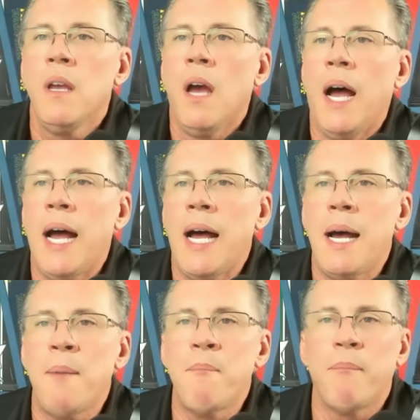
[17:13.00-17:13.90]

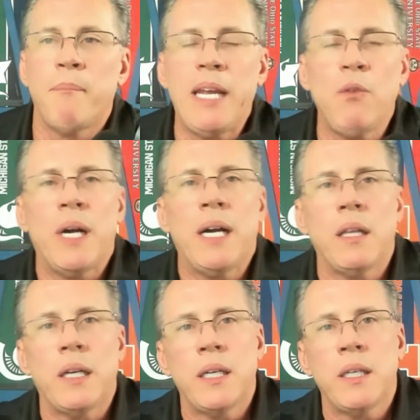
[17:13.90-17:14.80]
Um, meanwhile,
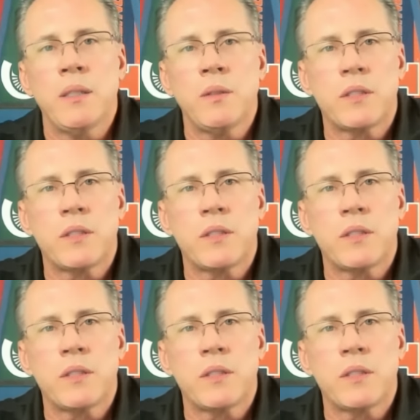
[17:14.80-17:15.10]
uh,